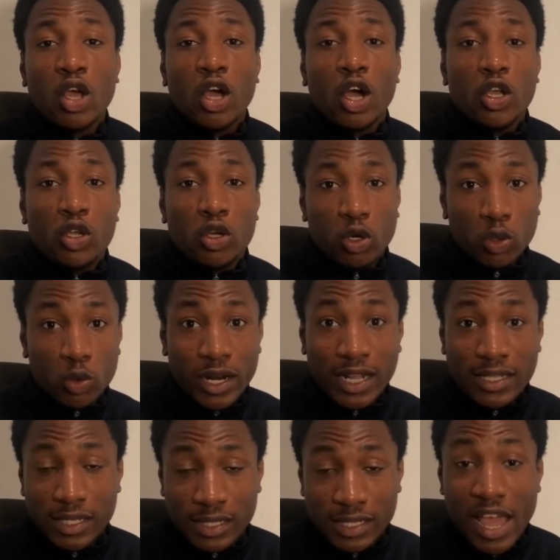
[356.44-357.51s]
you're not good at
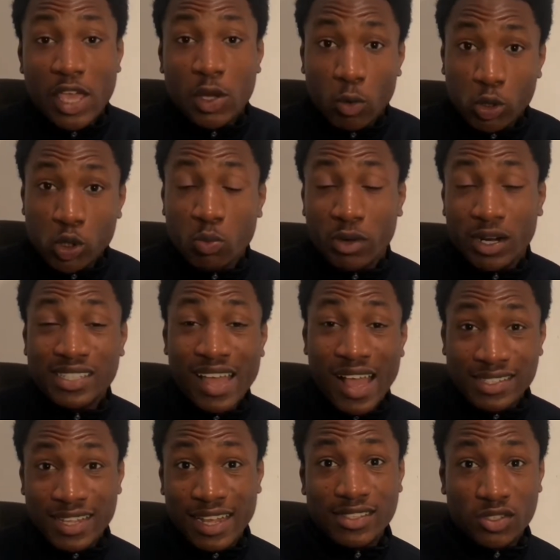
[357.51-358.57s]
it and you want to monetize
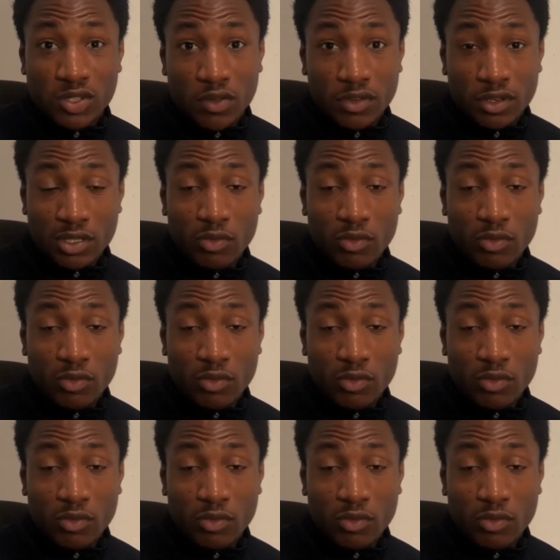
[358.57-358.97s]
that service.